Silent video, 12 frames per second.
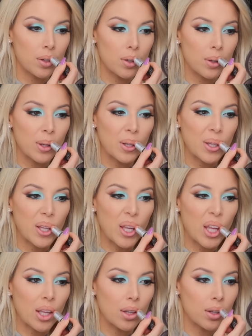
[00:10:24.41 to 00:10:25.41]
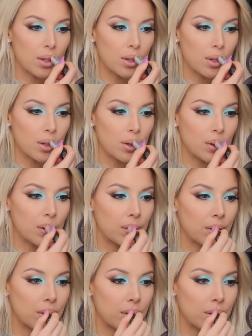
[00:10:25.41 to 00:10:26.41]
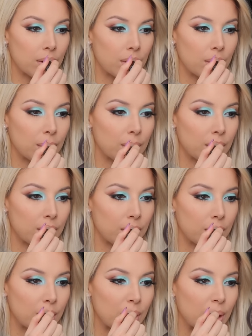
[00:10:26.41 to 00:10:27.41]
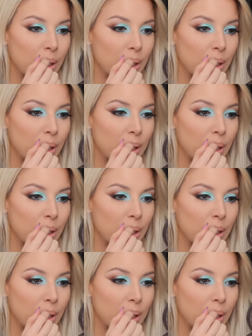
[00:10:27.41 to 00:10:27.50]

(no one is talking)